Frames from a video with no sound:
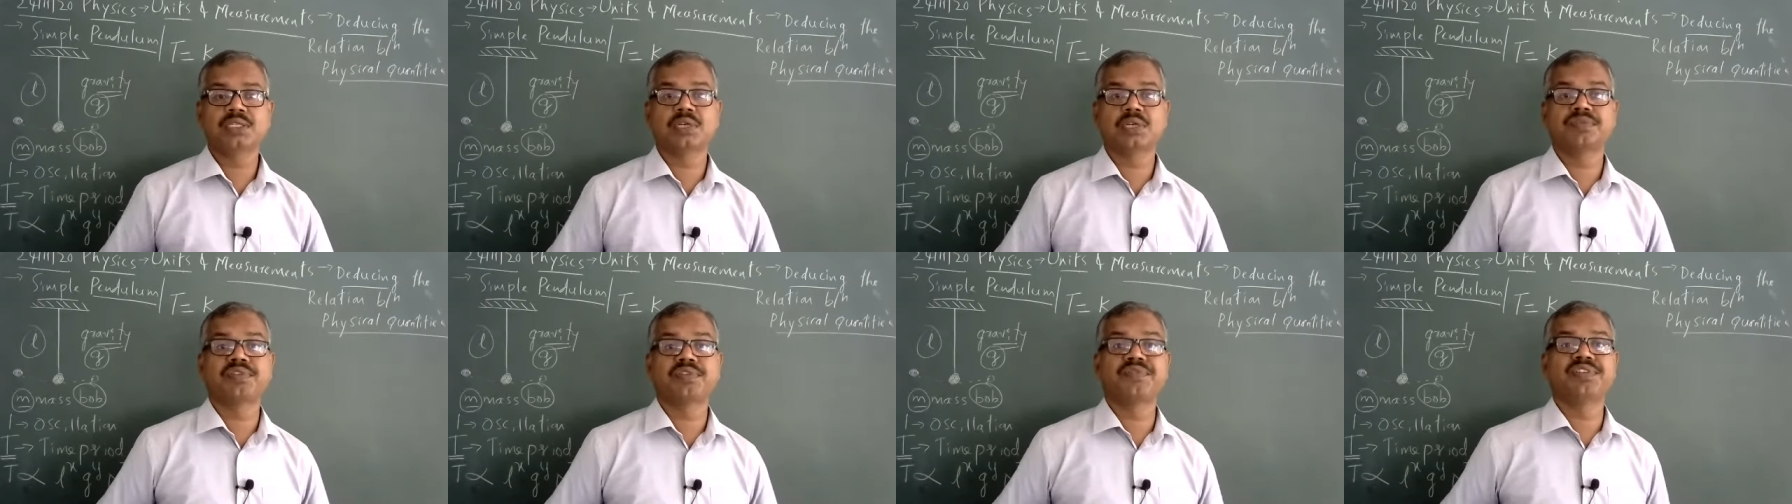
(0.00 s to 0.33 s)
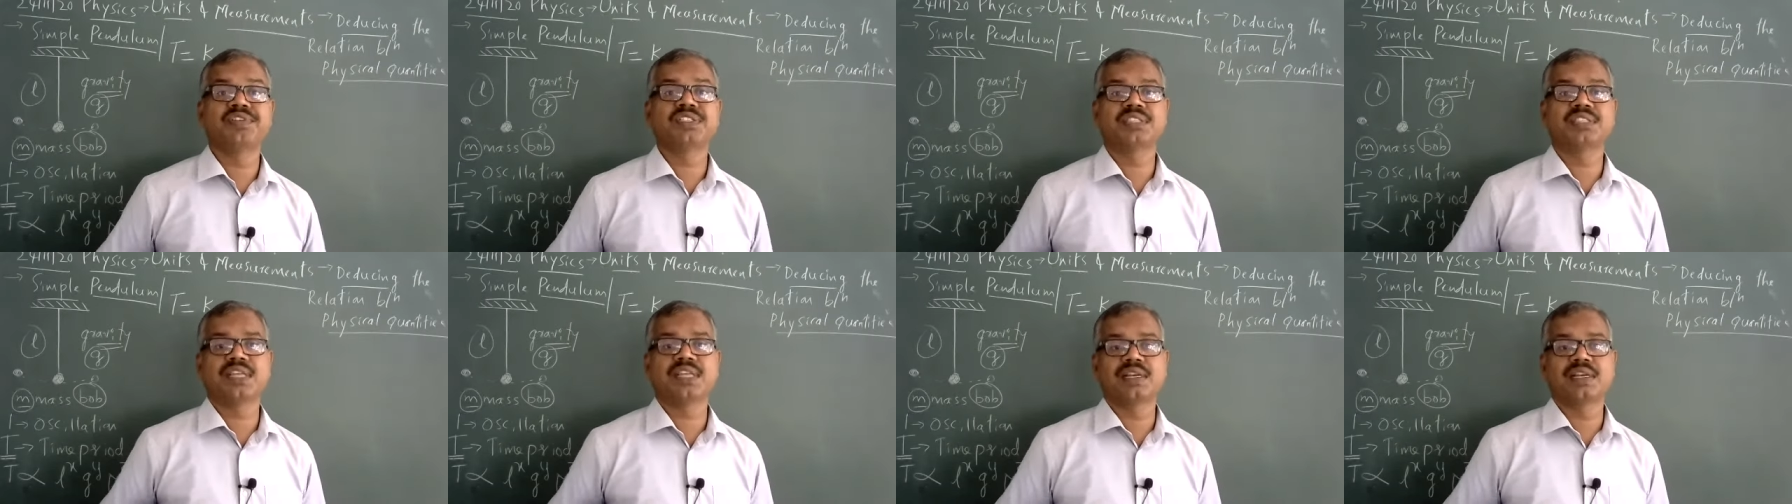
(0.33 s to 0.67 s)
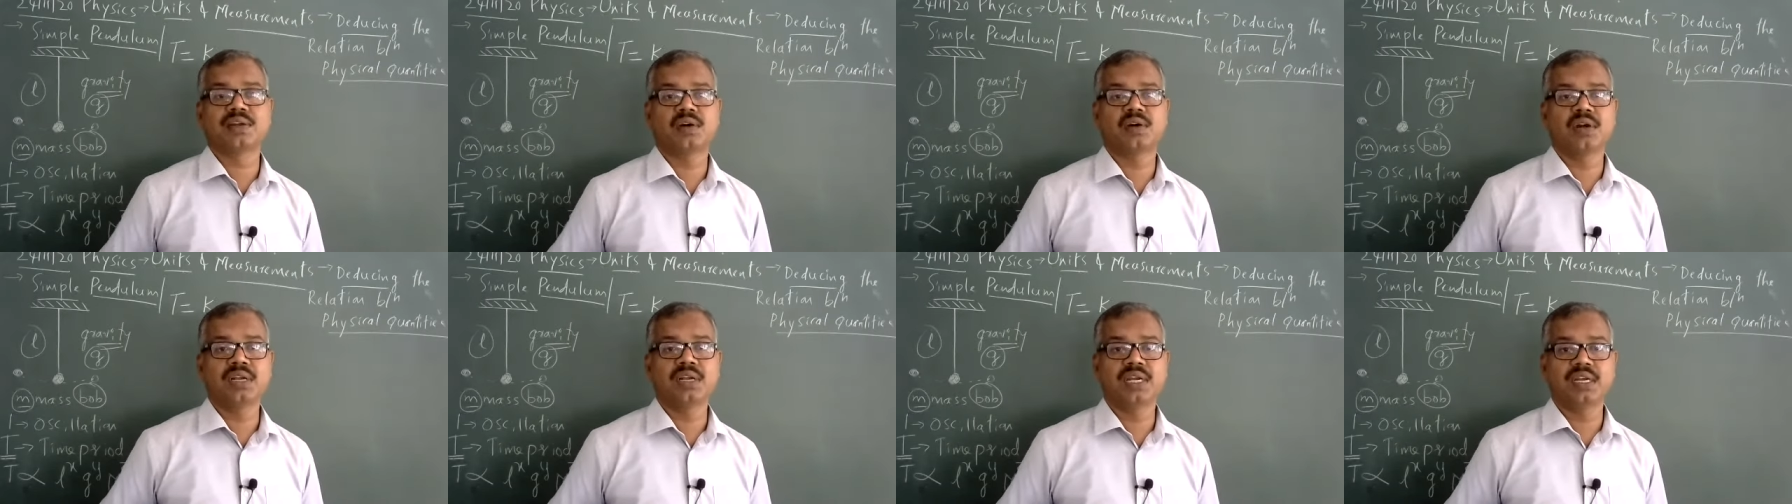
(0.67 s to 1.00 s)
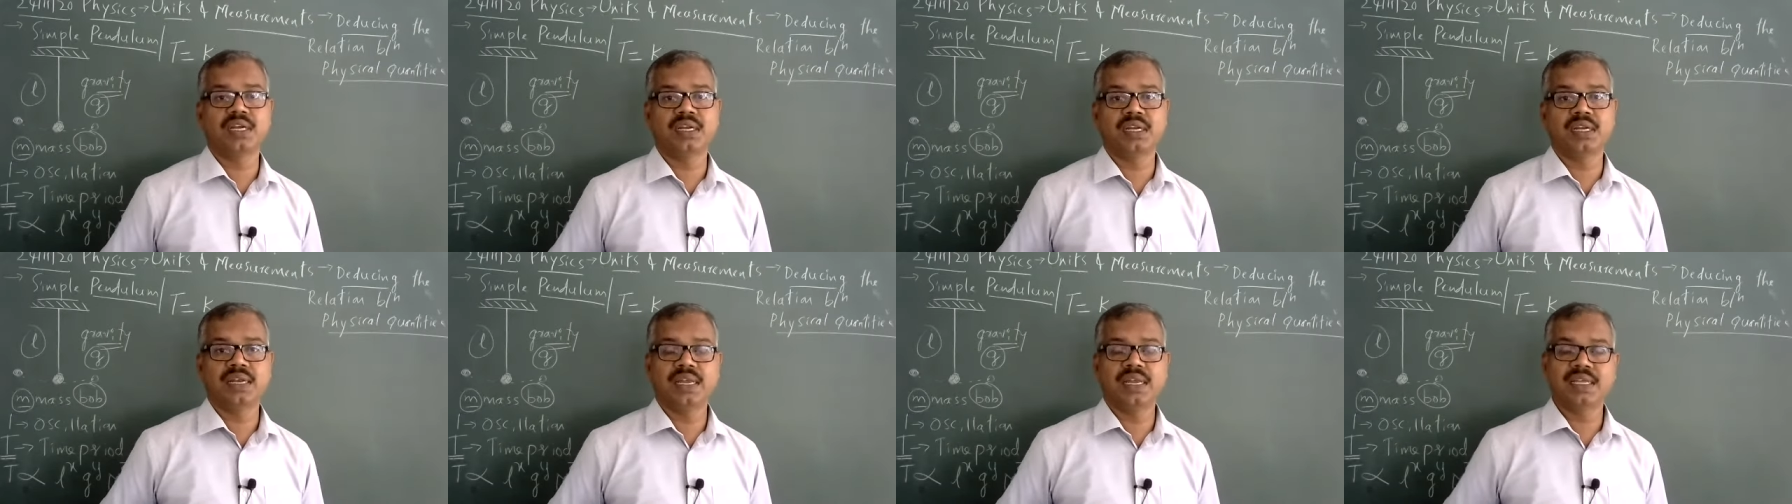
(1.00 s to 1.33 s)
of a physical
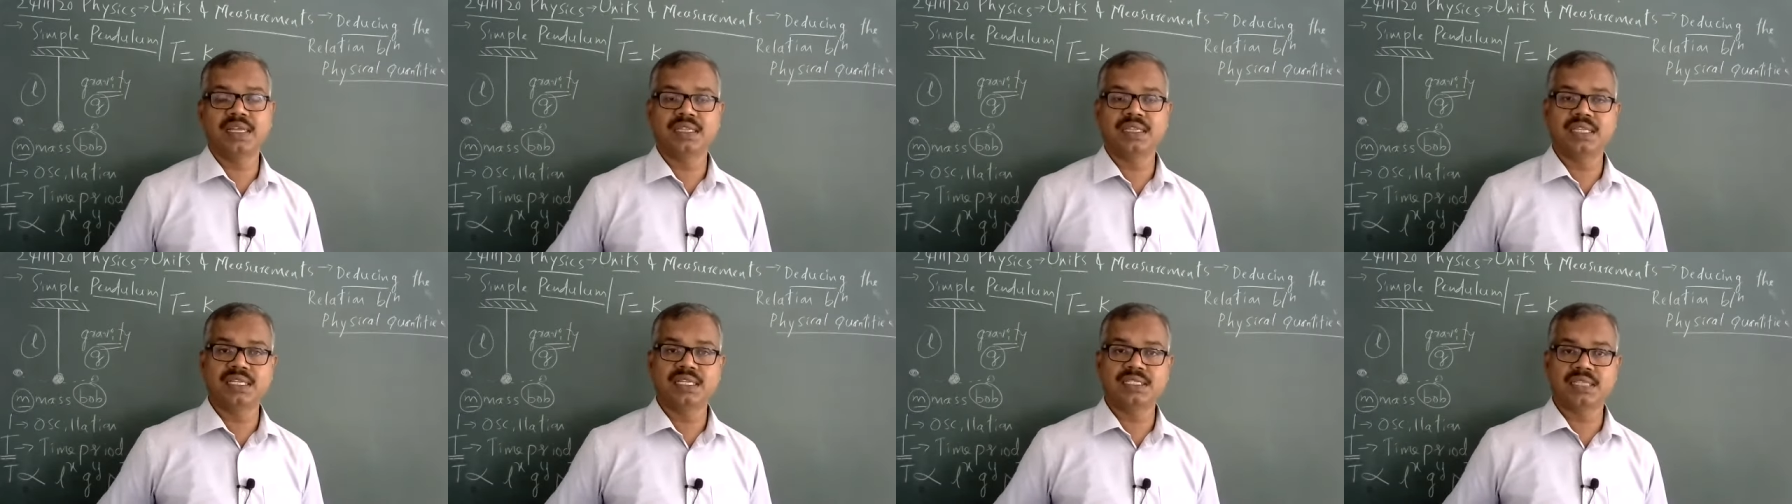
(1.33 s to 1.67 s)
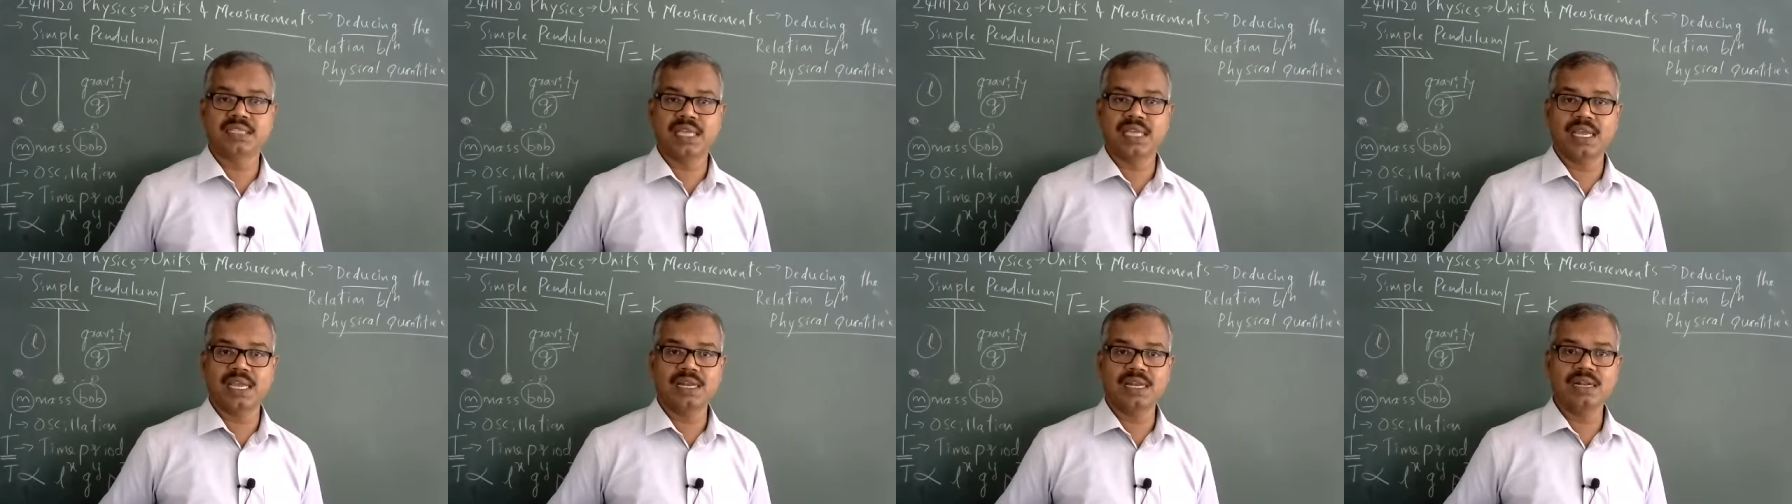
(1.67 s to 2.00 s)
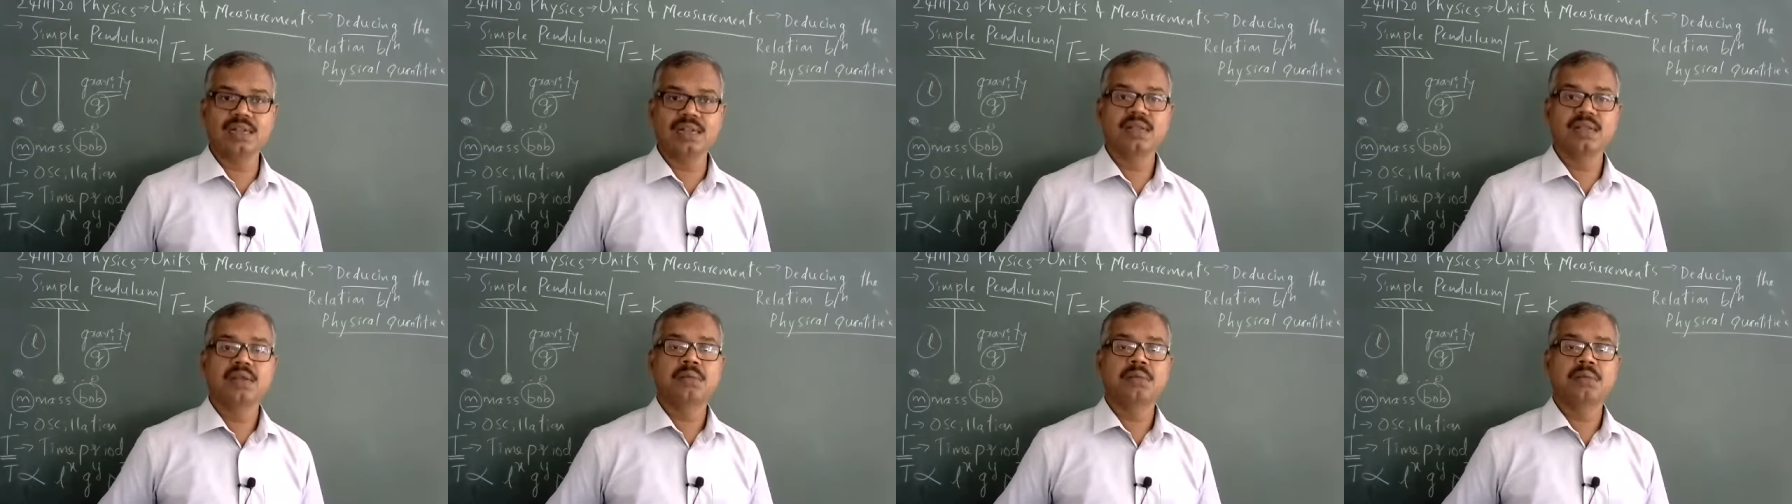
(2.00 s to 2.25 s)
quantity: length is L,